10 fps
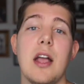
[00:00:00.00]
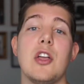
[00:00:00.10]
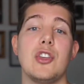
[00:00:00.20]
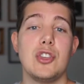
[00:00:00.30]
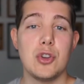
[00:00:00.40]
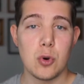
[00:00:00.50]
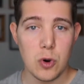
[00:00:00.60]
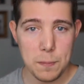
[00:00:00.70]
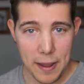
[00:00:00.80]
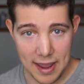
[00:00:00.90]

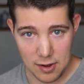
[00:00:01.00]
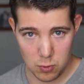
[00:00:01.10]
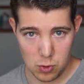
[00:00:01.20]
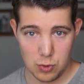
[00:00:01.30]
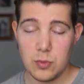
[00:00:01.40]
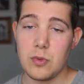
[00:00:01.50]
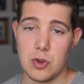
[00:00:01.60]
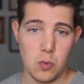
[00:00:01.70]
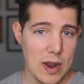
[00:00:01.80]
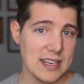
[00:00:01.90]
your payroll,
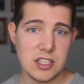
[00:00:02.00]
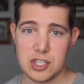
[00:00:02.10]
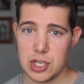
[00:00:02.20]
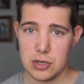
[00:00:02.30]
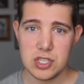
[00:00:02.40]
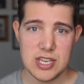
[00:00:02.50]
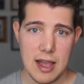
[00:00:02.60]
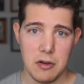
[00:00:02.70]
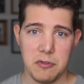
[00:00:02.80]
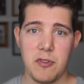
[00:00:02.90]
your wages to
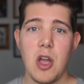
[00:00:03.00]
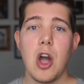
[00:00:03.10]
yourself,